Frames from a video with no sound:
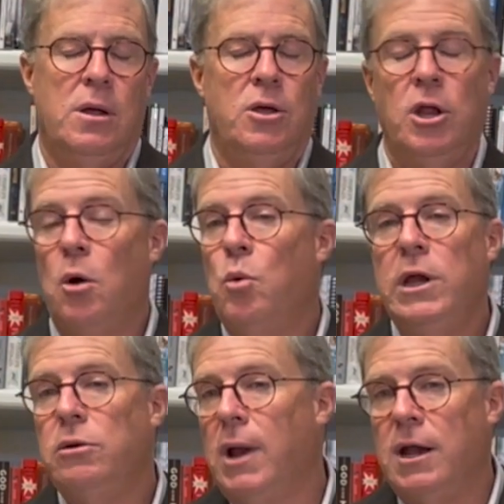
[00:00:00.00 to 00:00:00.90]
You know,
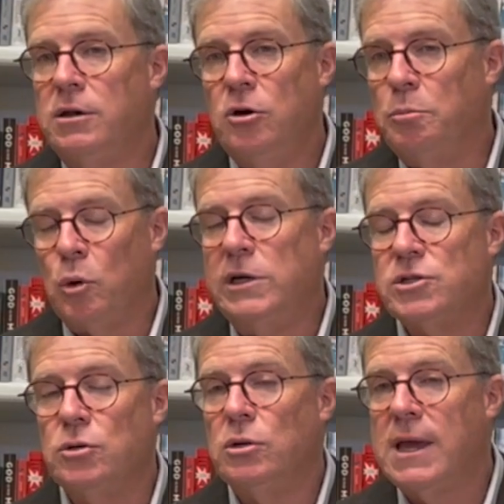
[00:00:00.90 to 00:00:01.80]
we do not do
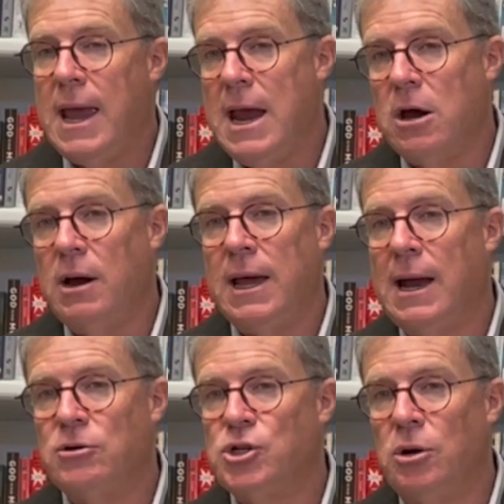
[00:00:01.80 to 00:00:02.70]
preschool care at
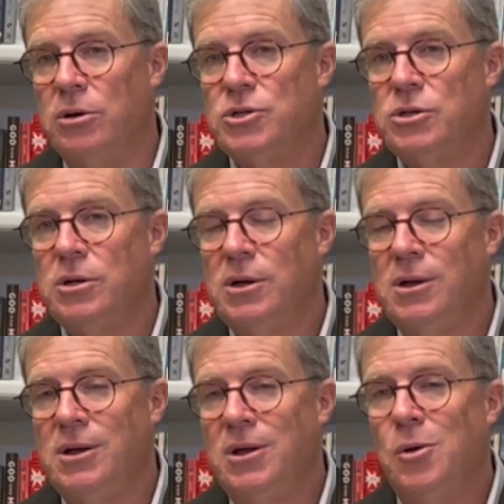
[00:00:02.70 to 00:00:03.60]
our church.
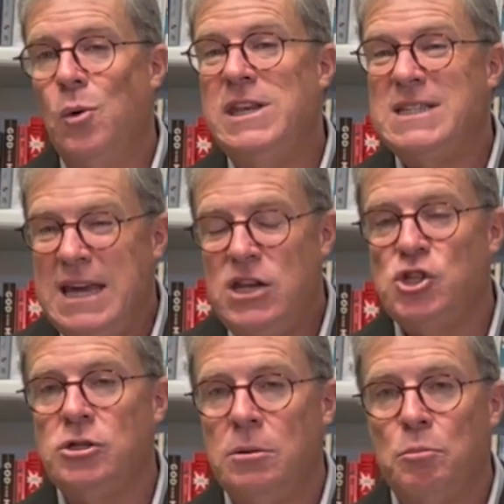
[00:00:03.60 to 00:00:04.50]
We
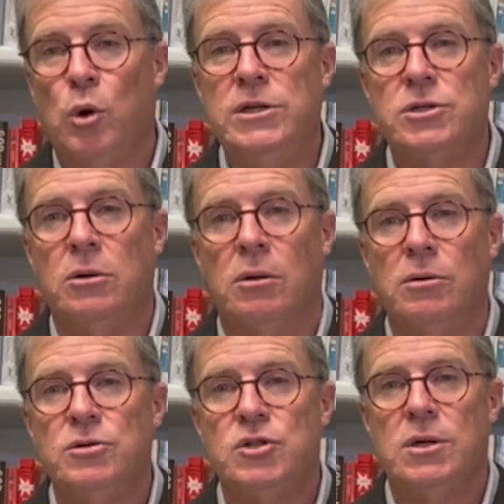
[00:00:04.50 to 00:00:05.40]
teach
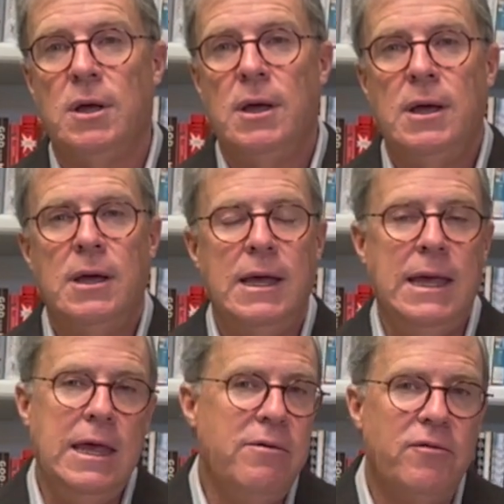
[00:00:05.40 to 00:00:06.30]
preschoolers.
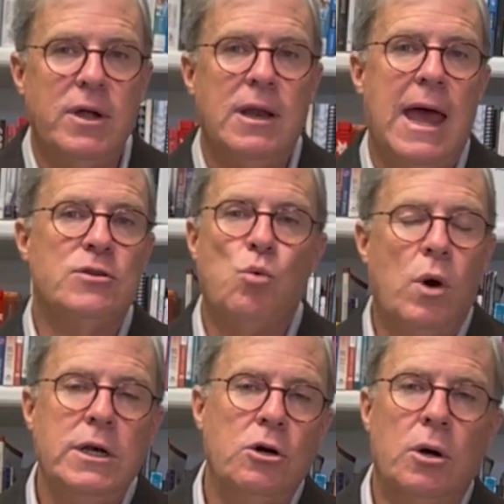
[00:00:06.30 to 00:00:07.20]
Even as
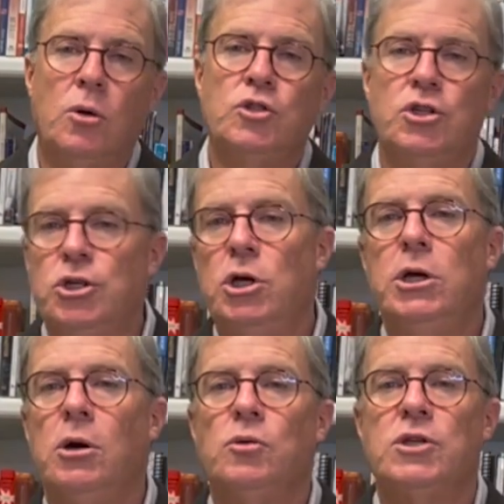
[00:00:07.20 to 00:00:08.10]
one-year-olds and
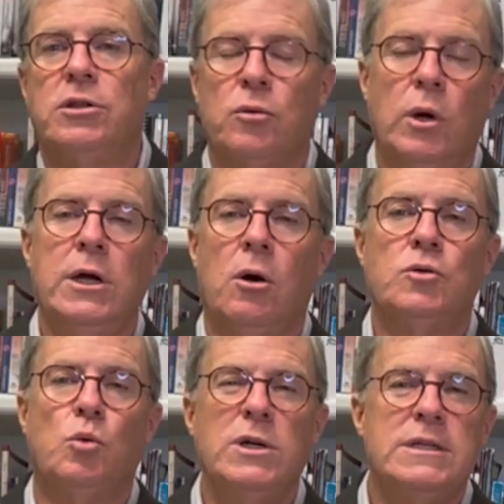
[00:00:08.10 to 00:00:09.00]
two-year-olds and three-year-olds,
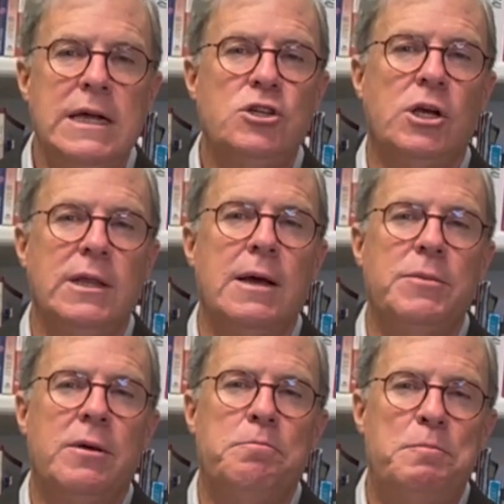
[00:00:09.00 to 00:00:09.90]
we're teaching them
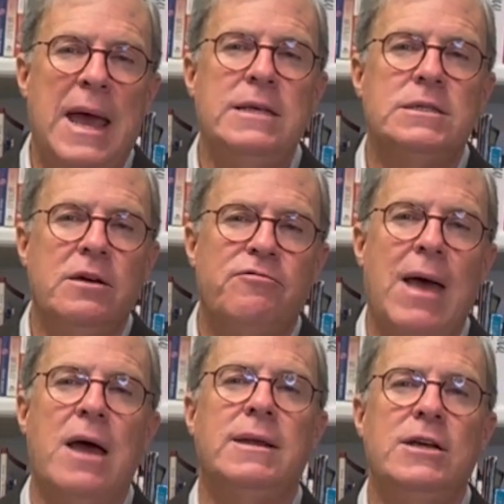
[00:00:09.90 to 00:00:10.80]
the basic
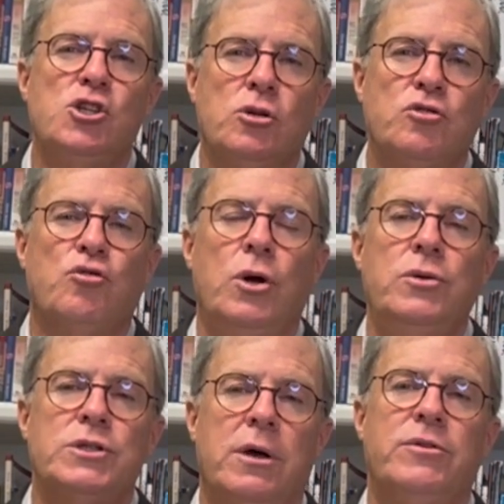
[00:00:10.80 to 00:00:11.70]
foundational
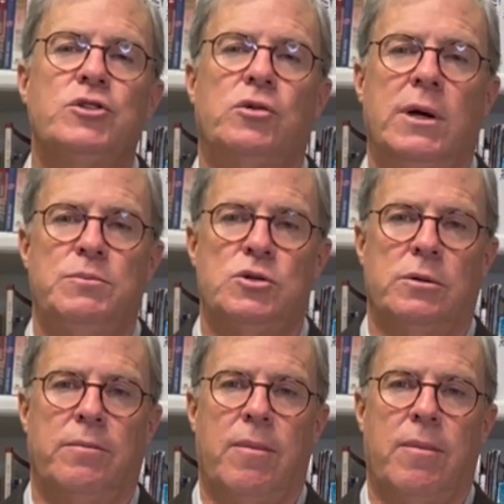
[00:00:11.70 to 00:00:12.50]
truths of the scripture.